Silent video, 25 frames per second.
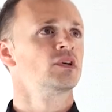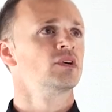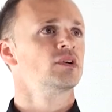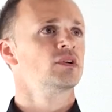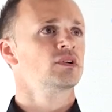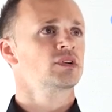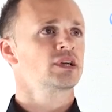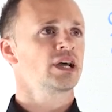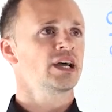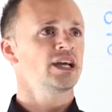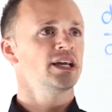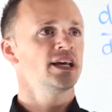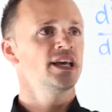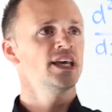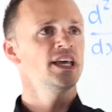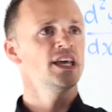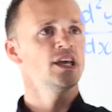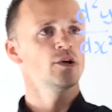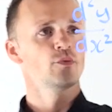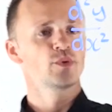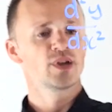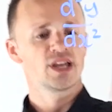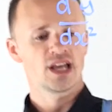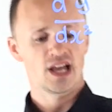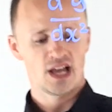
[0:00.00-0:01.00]
Okay, here
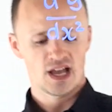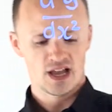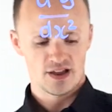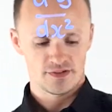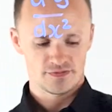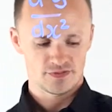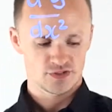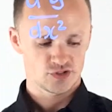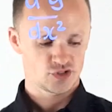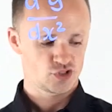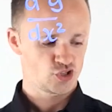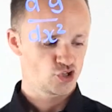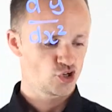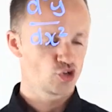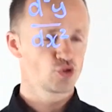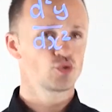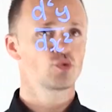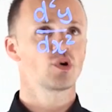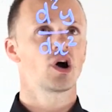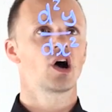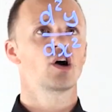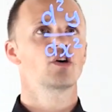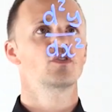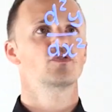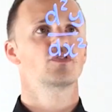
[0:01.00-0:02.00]
we have 2
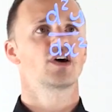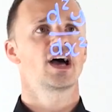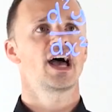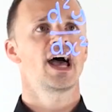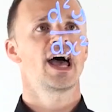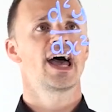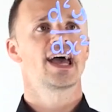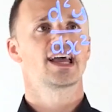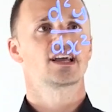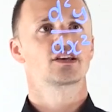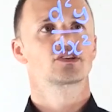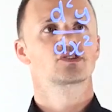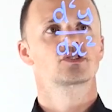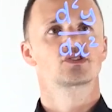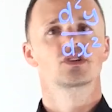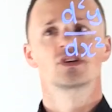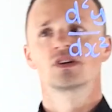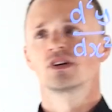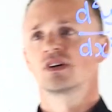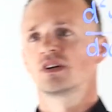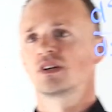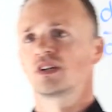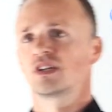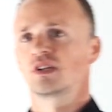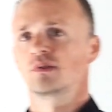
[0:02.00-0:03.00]
over x.
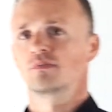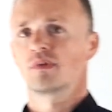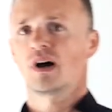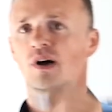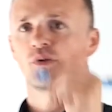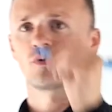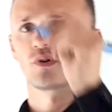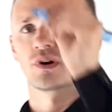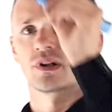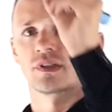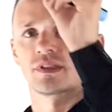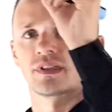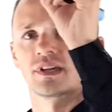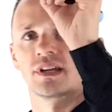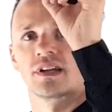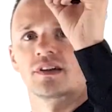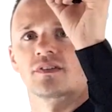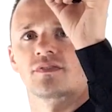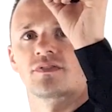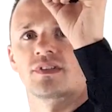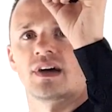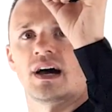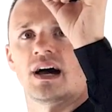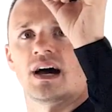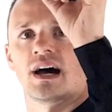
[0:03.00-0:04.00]
You might want to think of
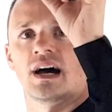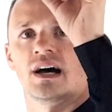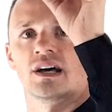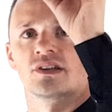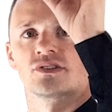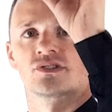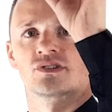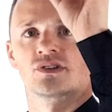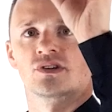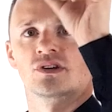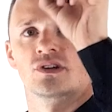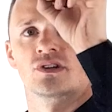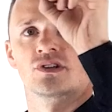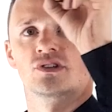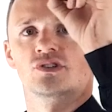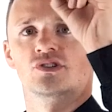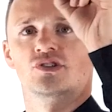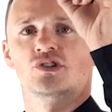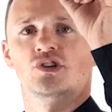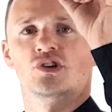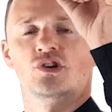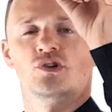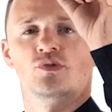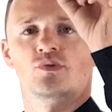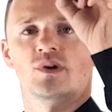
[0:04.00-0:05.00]
that as
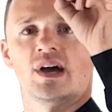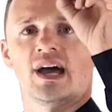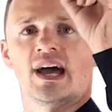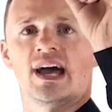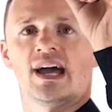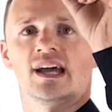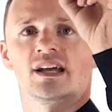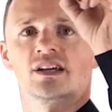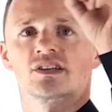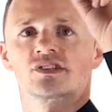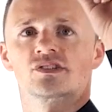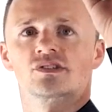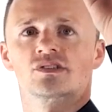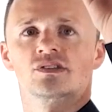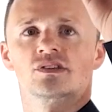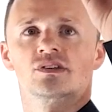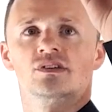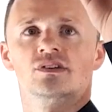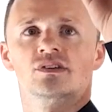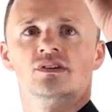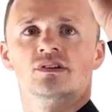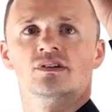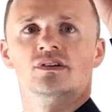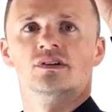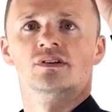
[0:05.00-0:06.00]
2x
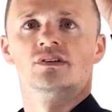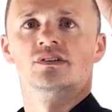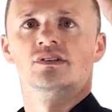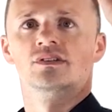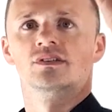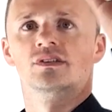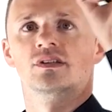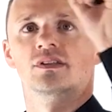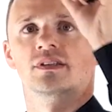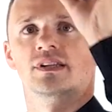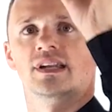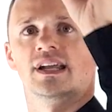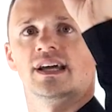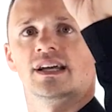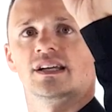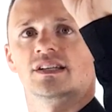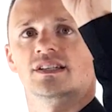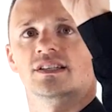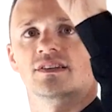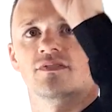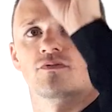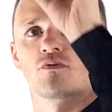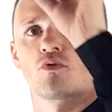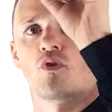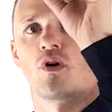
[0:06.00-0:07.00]
to the
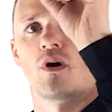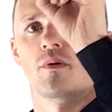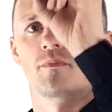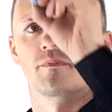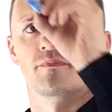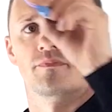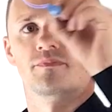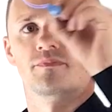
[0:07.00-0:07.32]
negative 1.